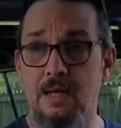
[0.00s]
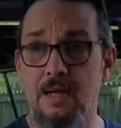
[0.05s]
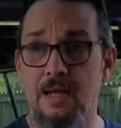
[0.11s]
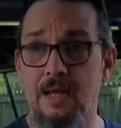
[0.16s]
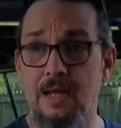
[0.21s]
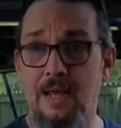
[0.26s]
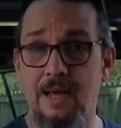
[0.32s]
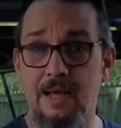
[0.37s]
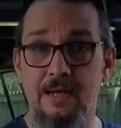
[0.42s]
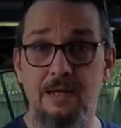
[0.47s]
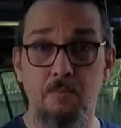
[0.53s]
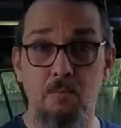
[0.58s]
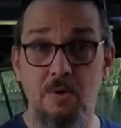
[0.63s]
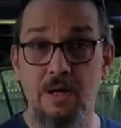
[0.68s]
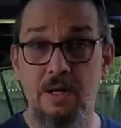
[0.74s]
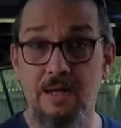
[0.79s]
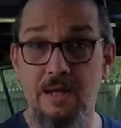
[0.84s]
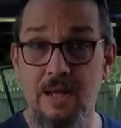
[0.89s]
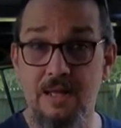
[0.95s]
Had it when
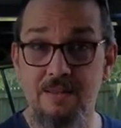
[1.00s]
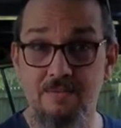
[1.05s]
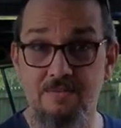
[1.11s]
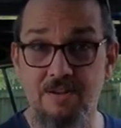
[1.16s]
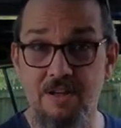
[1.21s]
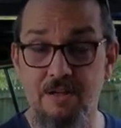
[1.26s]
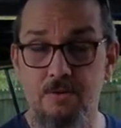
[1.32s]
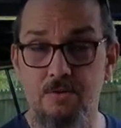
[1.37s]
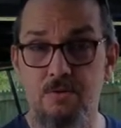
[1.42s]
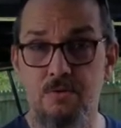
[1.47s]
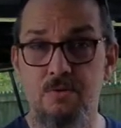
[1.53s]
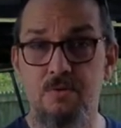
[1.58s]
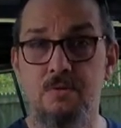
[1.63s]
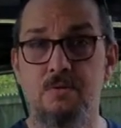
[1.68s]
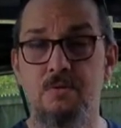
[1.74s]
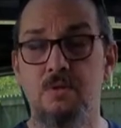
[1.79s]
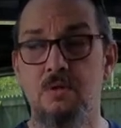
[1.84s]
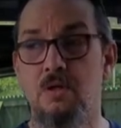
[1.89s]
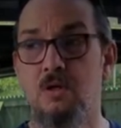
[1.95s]
I got the vehicle,
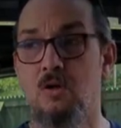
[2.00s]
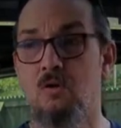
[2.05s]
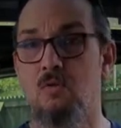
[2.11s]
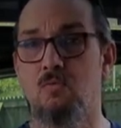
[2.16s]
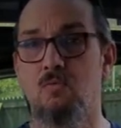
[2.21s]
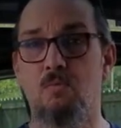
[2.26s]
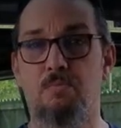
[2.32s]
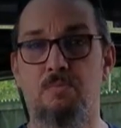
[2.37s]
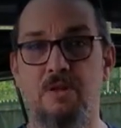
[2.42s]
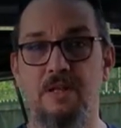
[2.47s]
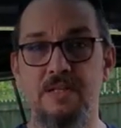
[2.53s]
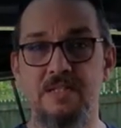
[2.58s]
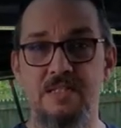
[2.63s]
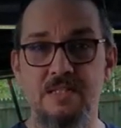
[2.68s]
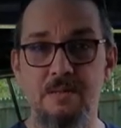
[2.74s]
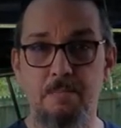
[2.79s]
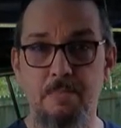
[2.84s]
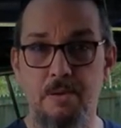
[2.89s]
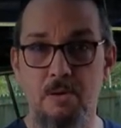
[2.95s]
replaced the
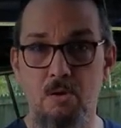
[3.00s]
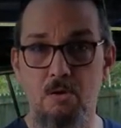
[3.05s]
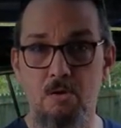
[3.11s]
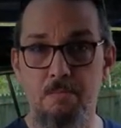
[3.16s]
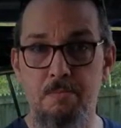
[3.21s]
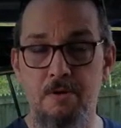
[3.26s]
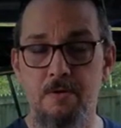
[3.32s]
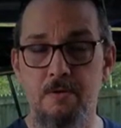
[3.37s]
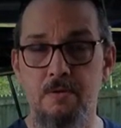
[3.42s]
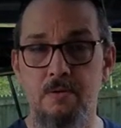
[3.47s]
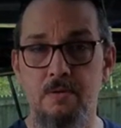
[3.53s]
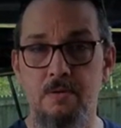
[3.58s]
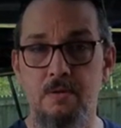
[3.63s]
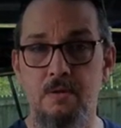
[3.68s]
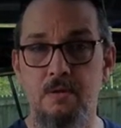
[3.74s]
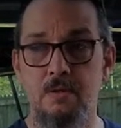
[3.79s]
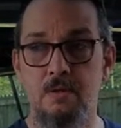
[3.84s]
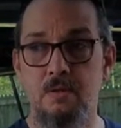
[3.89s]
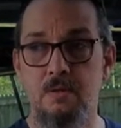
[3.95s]
bulb,
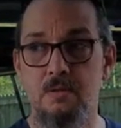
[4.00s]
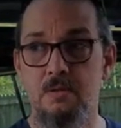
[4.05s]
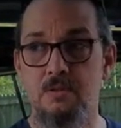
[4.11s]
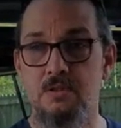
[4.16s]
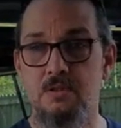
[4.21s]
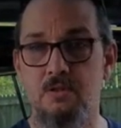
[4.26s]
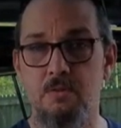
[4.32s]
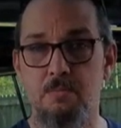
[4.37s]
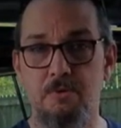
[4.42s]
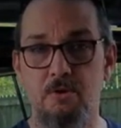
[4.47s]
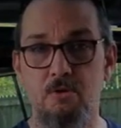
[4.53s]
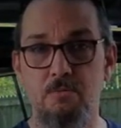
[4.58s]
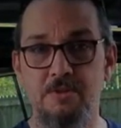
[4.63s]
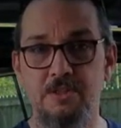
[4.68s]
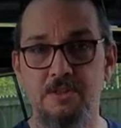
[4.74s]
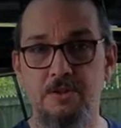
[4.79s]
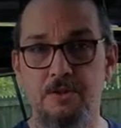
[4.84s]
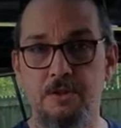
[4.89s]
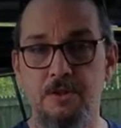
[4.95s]
so the bulb is
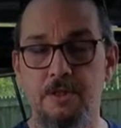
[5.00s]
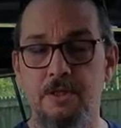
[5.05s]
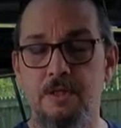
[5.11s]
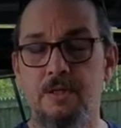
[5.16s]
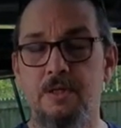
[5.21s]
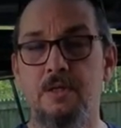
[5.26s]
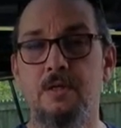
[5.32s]
good,